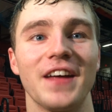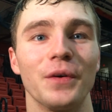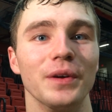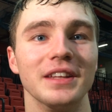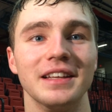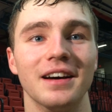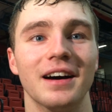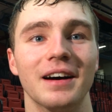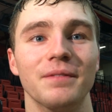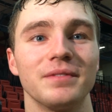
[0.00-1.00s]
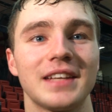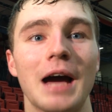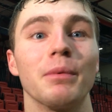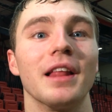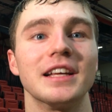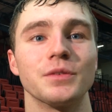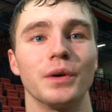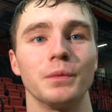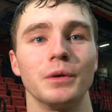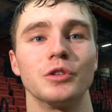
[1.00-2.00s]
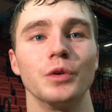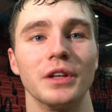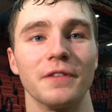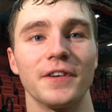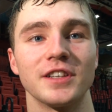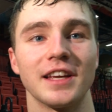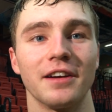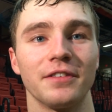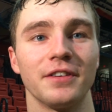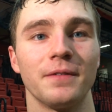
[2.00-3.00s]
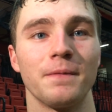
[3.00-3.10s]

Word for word: That really uh, capitalized what we were doing in the first half.